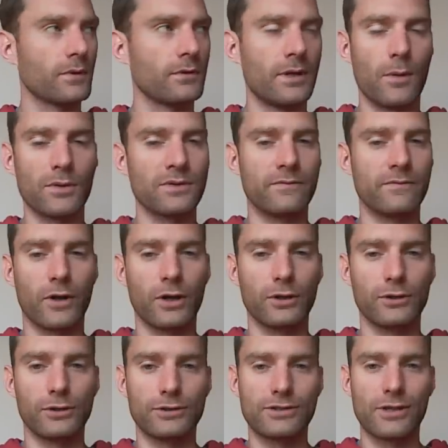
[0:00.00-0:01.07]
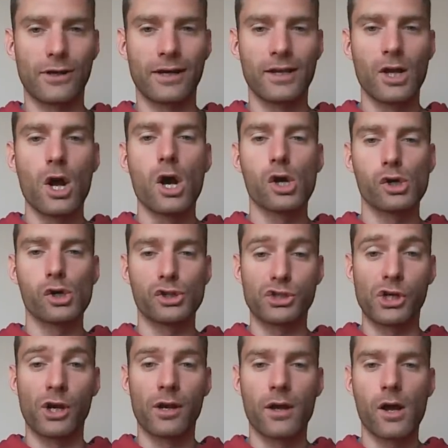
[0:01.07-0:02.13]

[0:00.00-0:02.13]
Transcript: That wasn't very good, sorry. Rj.